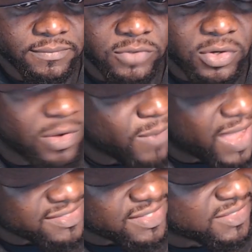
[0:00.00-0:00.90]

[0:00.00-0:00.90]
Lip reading: You know, why is this so